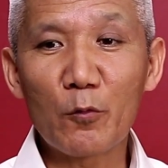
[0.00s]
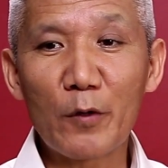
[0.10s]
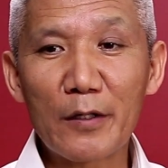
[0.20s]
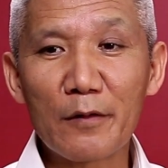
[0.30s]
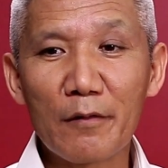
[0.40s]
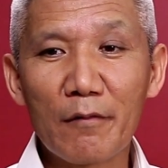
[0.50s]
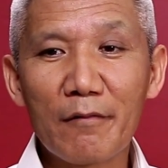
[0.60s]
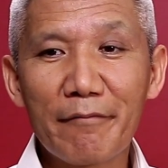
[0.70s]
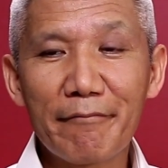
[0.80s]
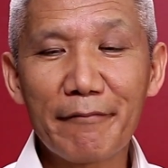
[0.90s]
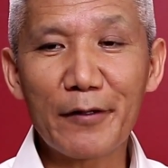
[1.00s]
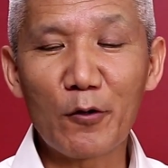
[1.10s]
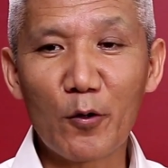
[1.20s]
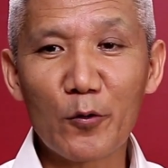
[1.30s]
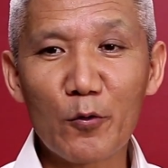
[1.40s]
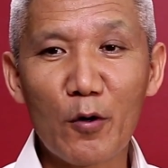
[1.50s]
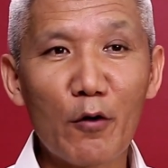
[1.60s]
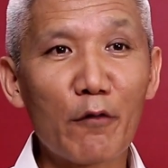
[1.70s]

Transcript: when you are